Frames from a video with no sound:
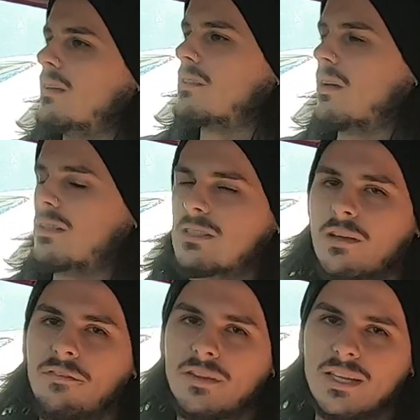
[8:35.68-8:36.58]
So I
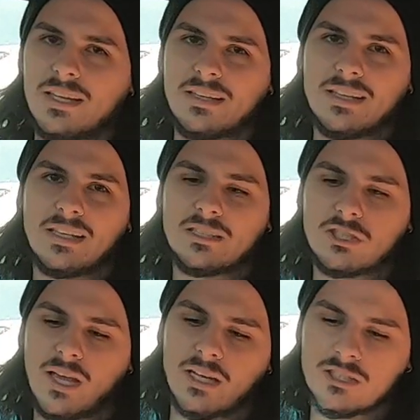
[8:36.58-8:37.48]
definitely need to
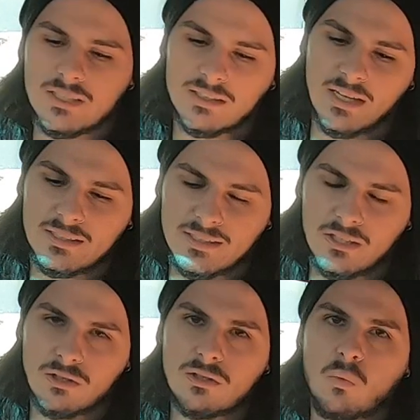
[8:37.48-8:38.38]
change this ECU.